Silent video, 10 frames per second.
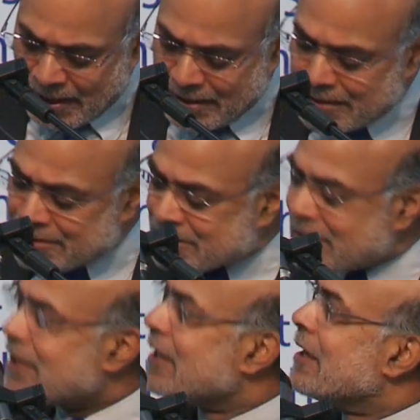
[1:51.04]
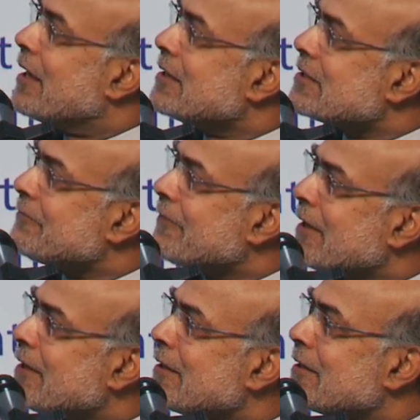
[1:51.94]
And it's, it's a
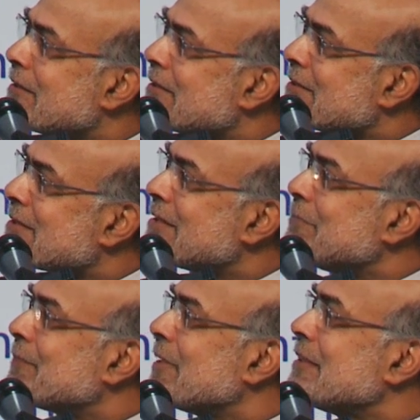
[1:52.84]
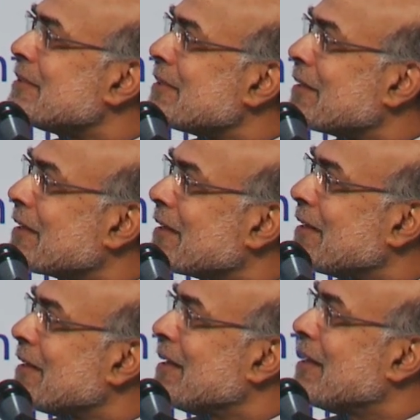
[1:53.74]
fairly simplistic,
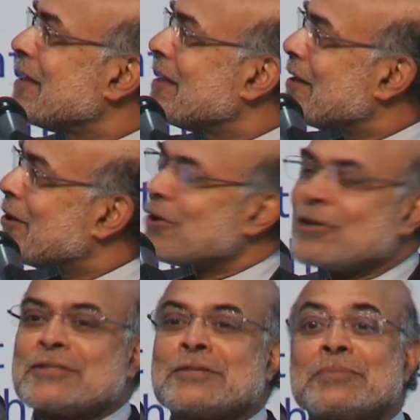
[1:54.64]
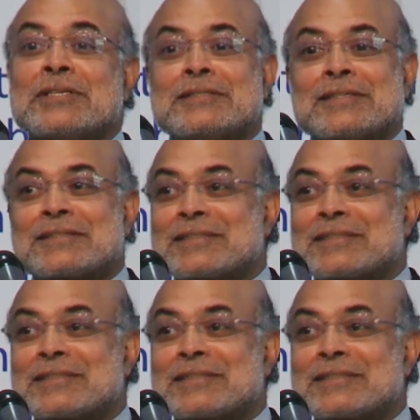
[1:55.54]
uh, not simplistic,